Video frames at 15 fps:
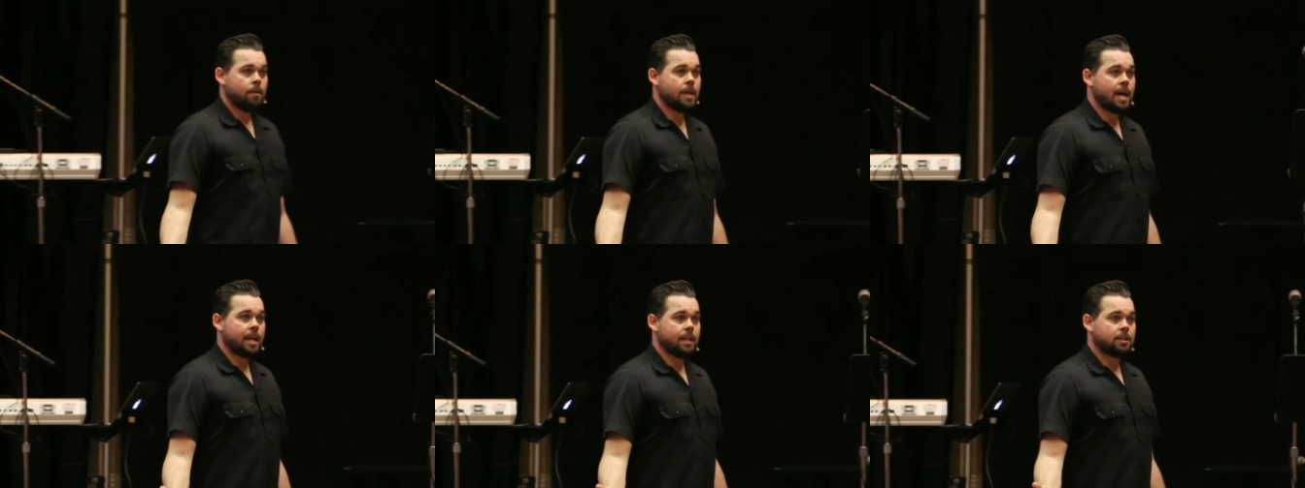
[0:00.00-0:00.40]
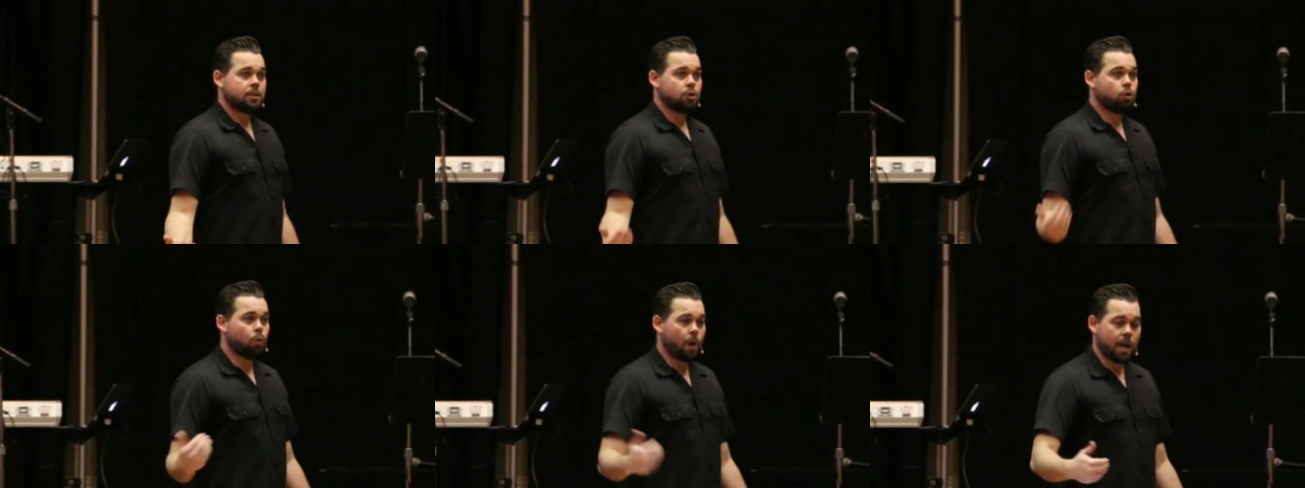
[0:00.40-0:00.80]
That
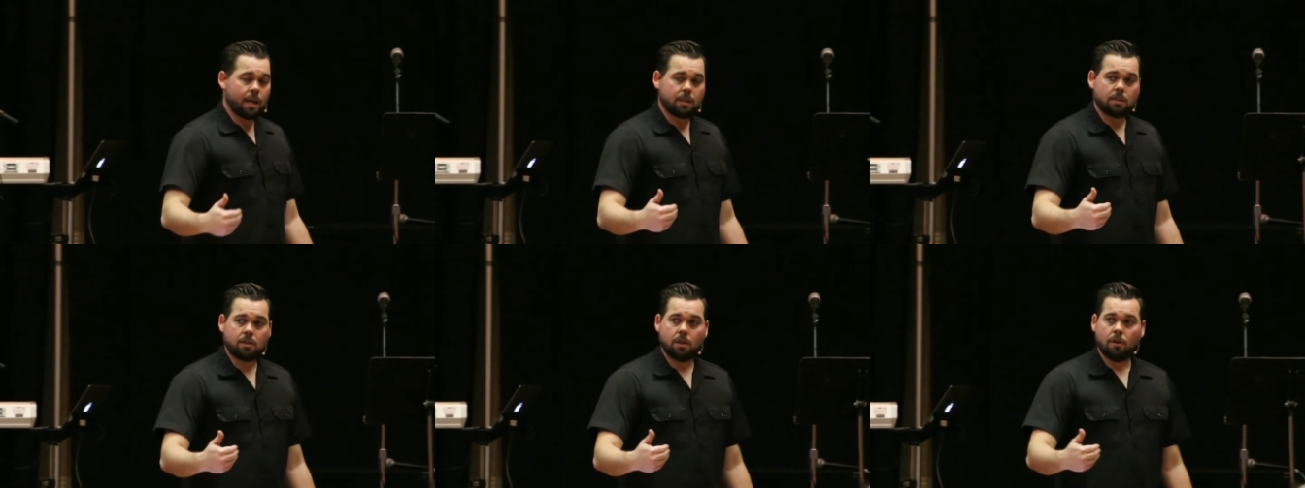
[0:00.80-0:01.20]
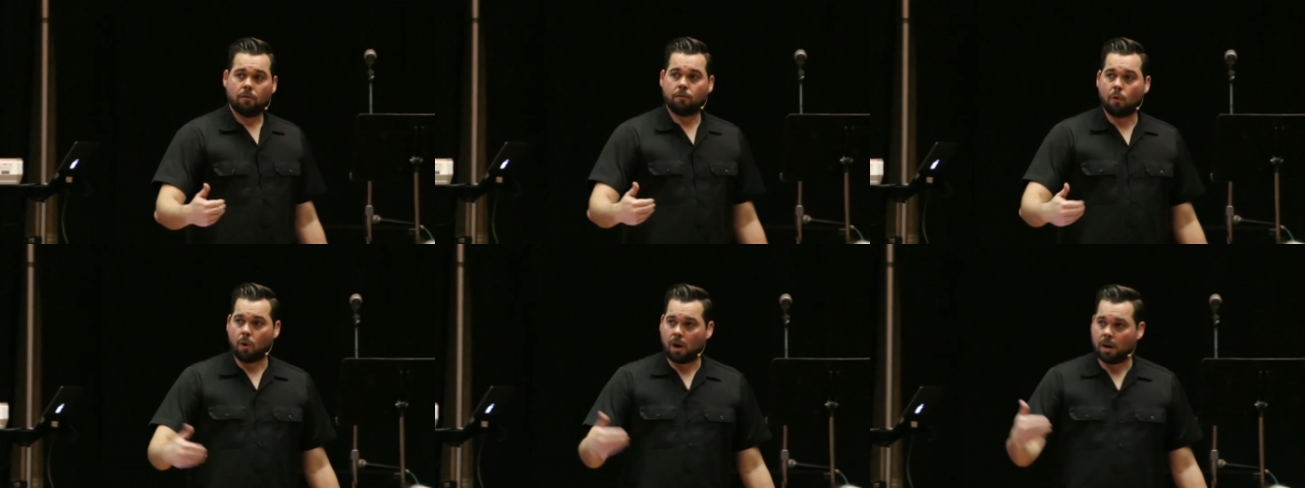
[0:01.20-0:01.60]
it's grace
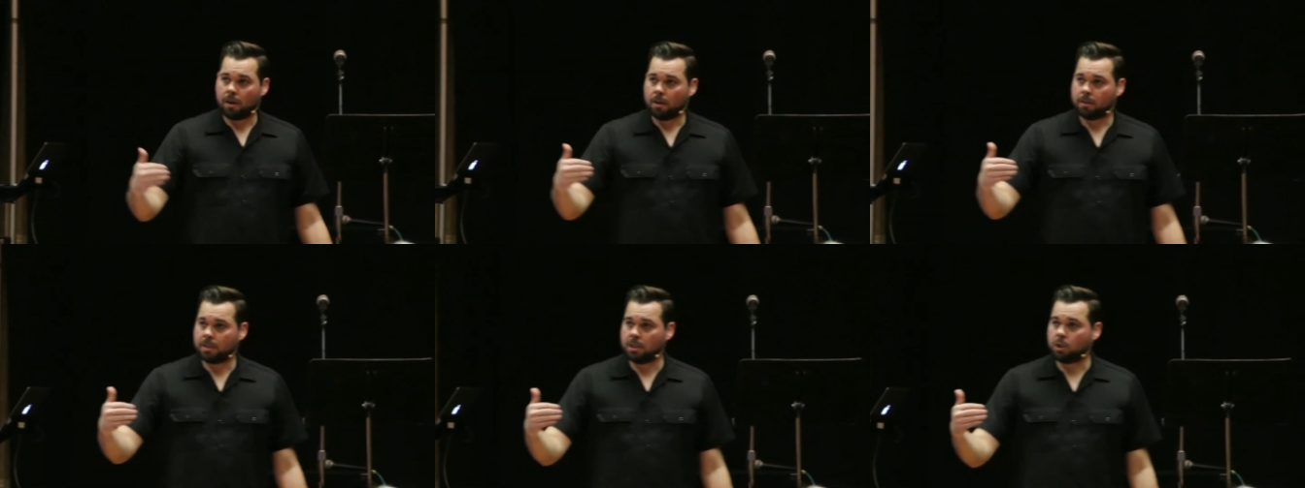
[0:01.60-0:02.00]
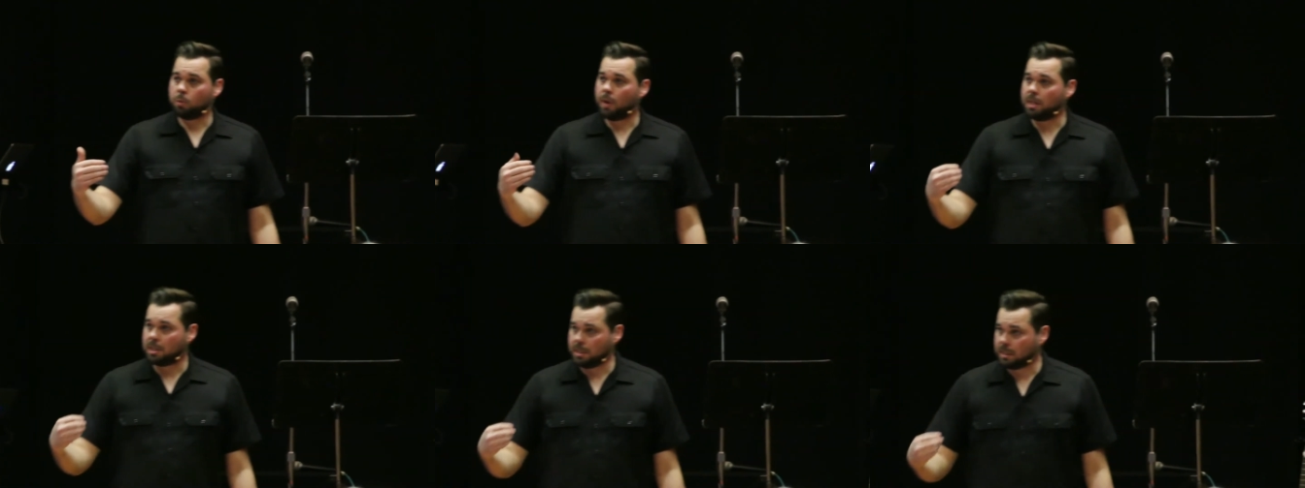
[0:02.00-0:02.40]
for our
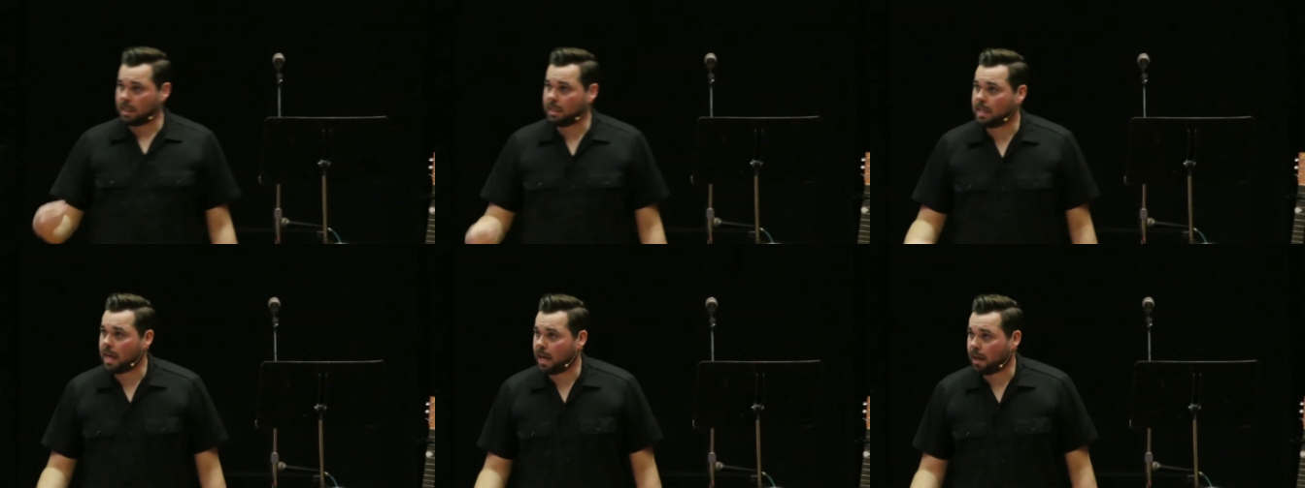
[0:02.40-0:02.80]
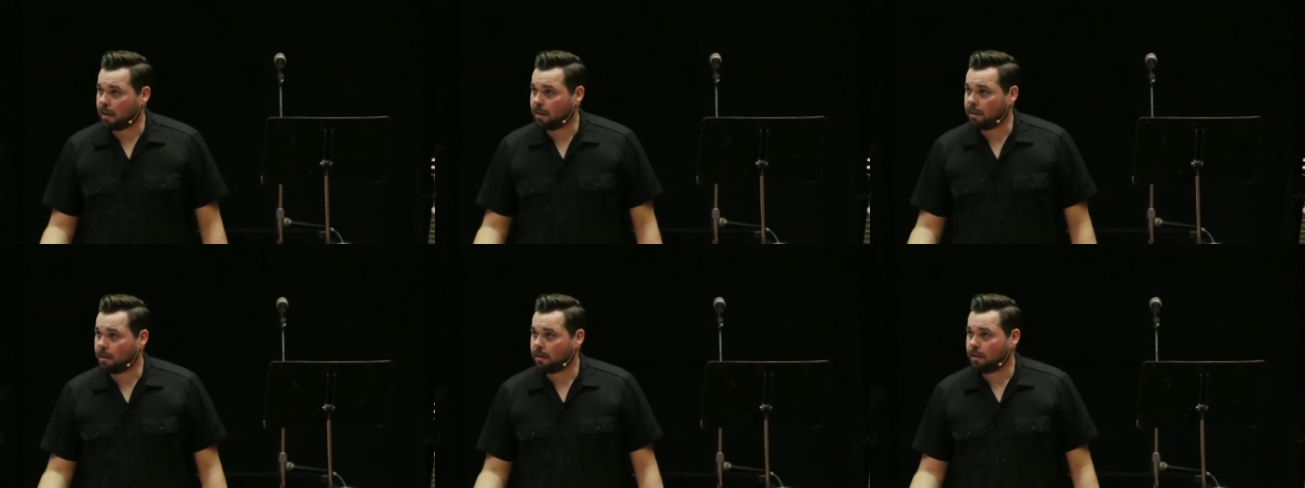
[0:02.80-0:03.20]
situation today?